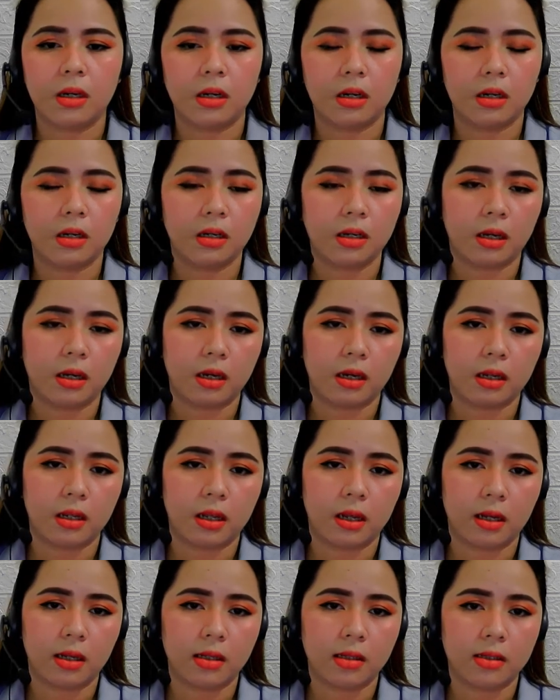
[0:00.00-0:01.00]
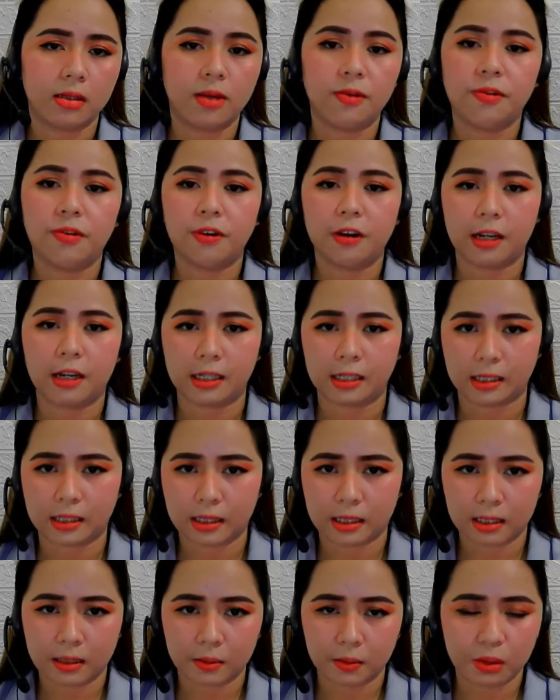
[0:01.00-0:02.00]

okay, like different,